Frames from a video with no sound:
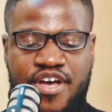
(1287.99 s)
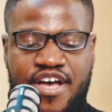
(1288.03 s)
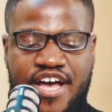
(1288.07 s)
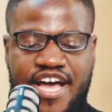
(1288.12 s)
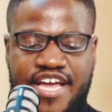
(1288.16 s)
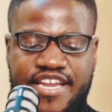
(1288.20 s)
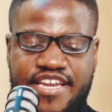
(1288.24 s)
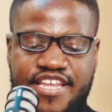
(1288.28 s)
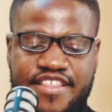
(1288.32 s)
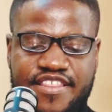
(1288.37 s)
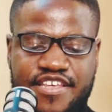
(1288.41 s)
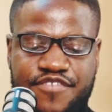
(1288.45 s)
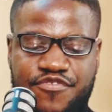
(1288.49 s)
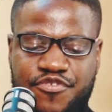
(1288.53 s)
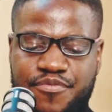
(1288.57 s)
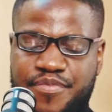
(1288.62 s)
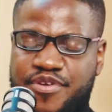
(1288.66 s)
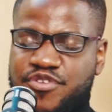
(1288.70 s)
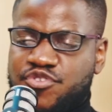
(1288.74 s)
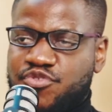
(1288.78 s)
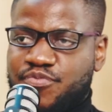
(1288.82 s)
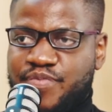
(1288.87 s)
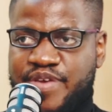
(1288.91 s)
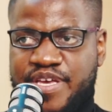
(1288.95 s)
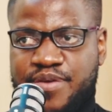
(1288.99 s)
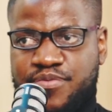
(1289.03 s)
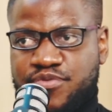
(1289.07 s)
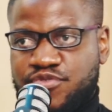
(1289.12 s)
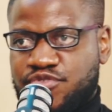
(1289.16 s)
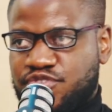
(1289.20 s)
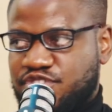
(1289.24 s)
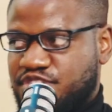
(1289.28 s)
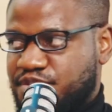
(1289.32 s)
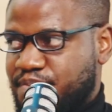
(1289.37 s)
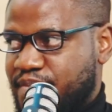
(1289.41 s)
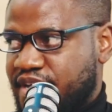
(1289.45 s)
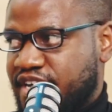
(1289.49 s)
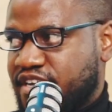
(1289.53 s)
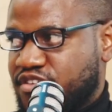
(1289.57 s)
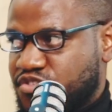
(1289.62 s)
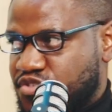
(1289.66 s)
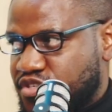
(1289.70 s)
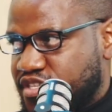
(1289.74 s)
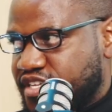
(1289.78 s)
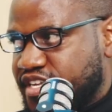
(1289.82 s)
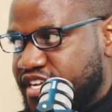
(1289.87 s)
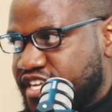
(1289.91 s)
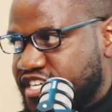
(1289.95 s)
I need that for me to be able to smile
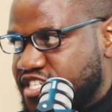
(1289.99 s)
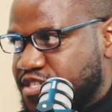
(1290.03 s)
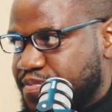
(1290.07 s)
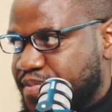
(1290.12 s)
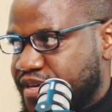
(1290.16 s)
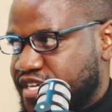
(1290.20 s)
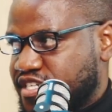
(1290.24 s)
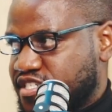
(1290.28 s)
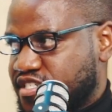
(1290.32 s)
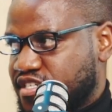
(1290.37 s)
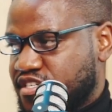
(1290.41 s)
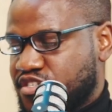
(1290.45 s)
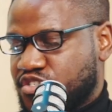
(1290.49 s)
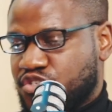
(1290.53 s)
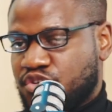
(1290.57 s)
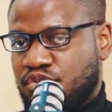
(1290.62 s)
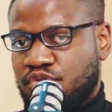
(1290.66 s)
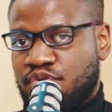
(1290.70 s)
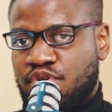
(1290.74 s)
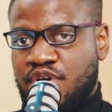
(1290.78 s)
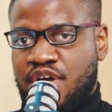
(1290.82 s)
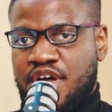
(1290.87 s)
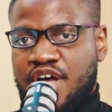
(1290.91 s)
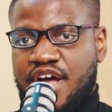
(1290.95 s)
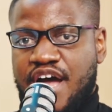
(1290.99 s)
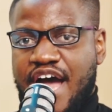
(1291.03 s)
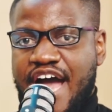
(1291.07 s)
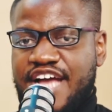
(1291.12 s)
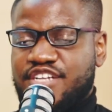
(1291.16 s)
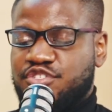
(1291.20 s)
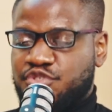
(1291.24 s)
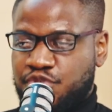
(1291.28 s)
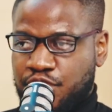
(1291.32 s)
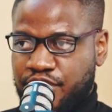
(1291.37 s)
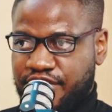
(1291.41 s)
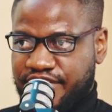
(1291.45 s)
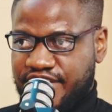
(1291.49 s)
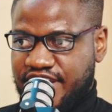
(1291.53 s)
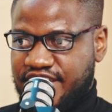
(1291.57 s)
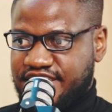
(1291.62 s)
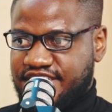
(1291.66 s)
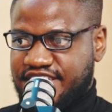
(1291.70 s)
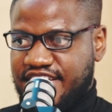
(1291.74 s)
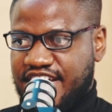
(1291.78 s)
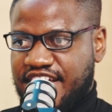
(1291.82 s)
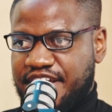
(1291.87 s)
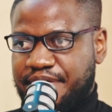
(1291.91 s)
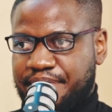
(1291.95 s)
to the next patient. So I took that
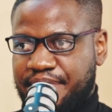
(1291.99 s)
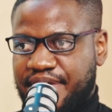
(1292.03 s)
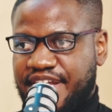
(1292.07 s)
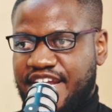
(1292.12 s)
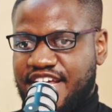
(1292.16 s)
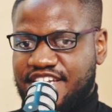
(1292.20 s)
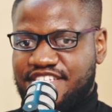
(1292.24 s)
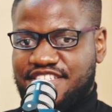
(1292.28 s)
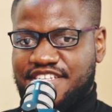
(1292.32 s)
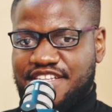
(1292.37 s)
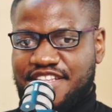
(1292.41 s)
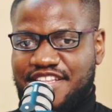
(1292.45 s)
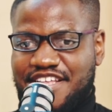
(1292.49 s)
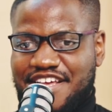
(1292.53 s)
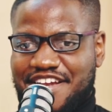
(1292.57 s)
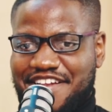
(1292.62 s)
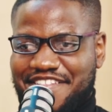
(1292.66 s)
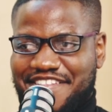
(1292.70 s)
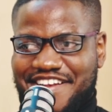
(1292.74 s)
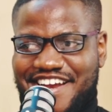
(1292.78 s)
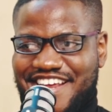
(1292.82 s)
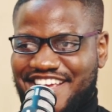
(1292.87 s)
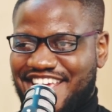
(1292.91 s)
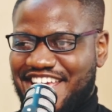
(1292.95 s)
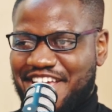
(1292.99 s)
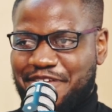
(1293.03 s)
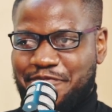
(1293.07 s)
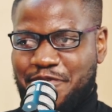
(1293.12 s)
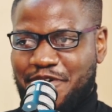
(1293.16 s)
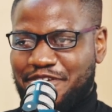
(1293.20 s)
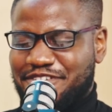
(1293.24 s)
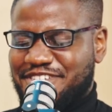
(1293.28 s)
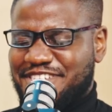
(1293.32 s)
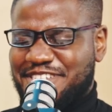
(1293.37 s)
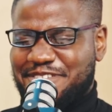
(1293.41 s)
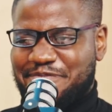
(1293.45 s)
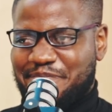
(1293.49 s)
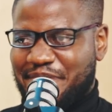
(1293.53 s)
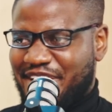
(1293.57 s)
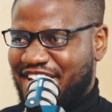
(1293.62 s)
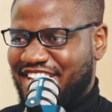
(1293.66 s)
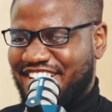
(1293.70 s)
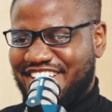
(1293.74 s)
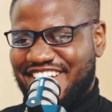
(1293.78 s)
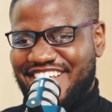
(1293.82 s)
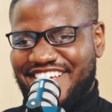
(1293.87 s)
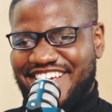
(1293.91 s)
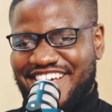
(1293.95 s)
time and I did that. And then I came out
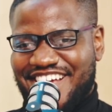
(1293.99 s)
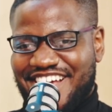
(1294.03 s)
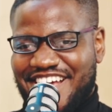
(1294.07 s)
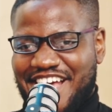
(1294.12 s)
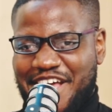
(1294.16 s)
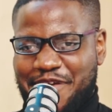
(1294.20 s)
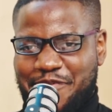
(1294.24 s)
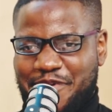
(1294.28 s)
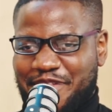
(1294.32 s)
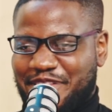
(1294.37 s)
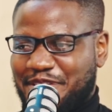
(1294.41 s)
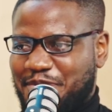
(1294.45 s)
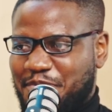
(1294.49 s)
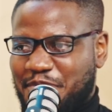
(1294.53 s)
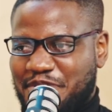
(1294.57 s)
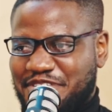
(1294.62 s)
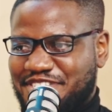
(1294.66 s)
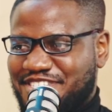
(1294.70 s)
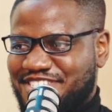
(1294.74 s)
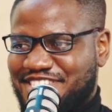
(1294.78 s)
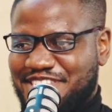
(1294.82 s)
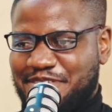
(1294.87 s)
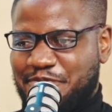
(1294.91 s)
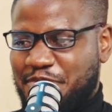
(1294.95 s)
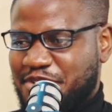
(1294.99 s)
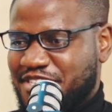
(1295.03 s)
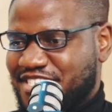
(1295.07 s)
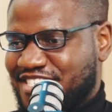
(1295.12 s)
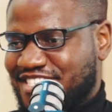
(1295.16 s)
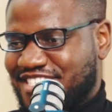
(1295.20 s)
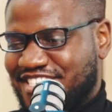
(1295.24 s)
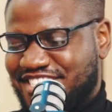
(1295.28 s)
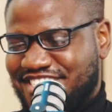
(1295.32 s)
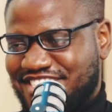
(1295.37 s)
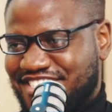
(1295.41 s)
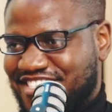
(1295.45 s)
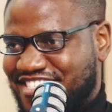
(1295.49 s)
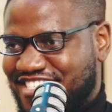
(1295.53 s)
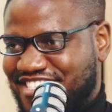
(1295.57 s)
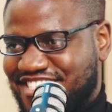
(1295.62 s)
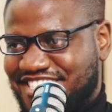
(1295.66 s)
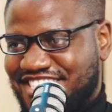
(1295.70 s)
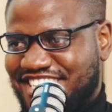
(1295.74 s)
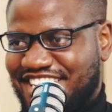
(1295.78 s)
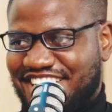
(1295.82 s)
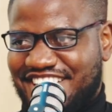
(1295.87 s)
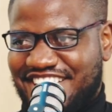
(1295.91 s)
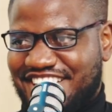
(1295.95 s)
smiling. I met the bosses. The bosses are just
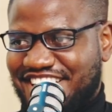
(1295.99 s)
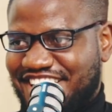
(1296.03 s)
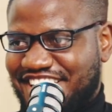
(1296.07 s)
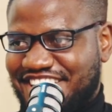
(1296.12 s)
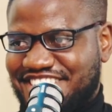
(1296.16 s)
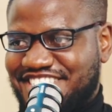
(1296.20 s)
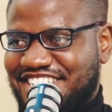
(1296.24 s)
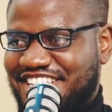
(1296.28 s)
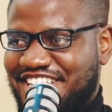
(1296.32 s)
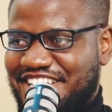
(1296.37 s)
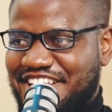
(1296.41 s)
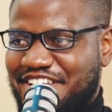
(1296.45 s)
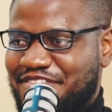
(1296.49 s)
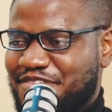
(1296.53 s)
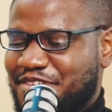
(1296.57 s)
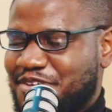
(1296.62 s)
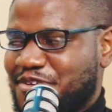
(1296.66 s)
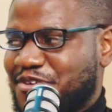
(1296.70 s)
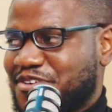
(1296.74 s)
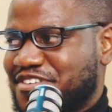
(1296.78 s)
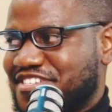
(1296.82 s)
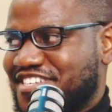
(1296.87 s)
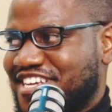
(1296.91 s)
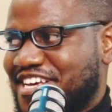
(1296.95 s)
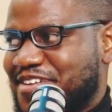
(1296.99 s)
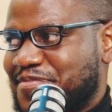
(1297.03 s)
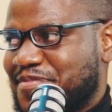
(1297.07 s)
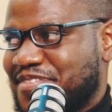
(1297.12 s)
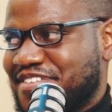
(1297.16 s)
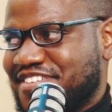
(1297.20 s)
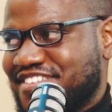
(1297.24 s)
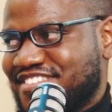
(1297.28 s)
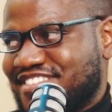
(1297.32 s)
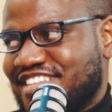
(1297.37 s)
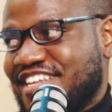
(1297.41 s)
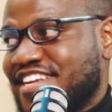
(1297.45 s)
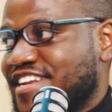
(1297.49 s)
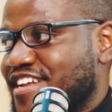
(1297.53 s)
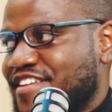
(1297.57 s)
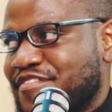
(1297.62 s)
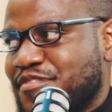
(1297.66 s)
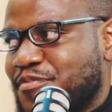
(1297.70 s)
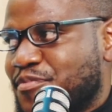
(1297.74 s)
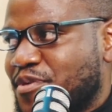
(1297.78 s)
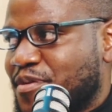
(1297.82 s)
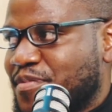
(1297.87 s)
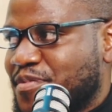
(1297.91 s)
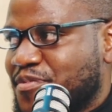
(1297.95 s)
chilling and having a good time. And they didn't have
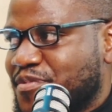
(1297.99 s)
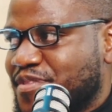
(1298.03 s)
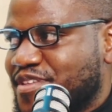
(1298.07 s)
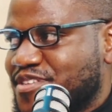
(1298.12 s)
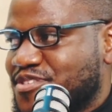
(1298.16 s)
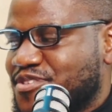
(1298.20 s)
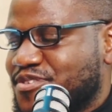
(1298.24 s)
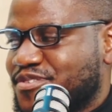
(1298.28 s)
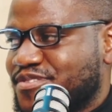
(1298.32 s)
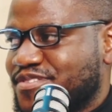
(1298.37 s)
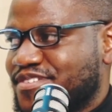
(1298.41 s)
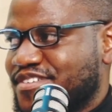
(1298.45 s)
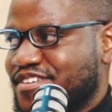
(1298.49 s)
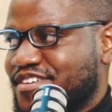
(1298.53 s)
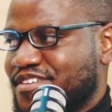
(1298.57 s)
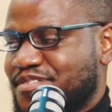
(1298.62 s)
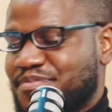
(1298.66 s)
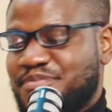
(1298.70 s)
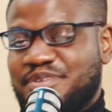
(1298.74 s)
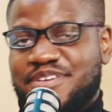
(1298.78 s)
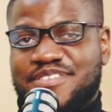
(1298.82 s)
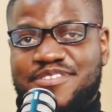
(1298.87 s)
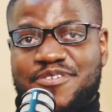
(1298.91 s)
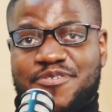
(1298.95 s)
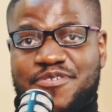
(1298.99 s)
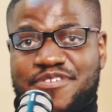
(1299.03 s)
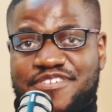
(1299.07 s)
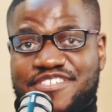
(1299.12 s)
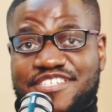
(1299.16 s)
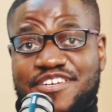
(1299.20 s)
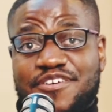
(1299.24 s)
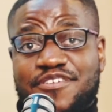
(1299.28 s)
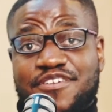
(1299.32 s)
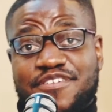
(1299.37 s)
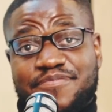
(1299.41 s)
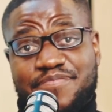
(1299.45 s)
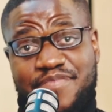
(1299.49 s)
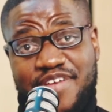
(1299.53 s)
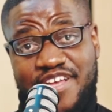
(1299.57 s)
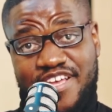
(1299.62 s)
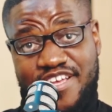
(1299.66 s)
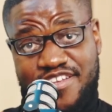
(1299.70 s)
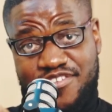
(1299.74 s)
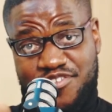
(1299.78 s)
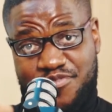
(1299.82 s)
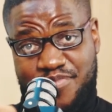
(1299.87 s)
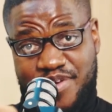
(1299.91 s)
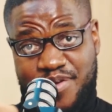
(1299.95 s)
a problem with it. So praise the Lord. Shout out
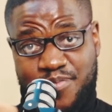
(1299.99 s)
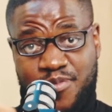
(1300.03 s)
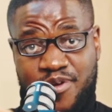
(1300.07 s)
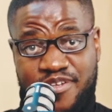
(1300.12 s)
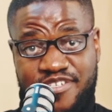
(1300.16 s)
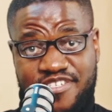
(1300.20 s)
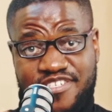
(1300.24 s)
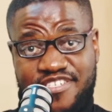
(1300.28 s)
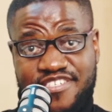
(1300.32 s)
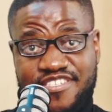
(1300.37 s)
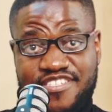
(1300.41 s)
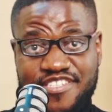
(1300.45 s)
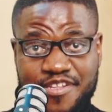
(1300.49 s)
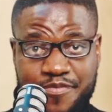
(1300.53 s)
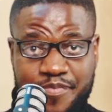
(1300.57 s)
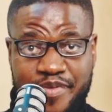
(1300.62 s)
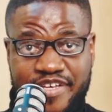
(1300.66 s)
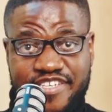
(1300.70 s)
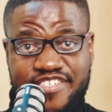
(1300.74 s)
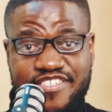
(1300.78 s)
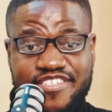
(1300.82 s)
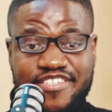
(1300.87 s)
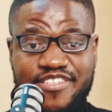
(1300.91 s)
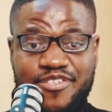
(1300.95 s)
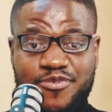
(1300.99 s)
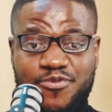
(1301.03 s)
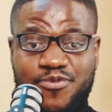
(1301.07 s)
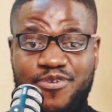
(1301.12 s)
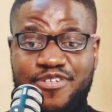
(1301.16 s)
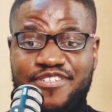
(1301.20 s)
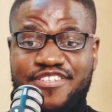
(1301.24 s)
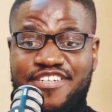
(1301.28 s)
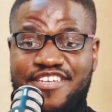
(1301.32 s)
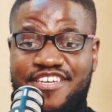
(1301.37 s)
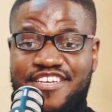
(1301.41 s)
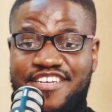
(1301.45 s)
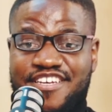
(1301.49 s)
again to my bosses, the best in the world.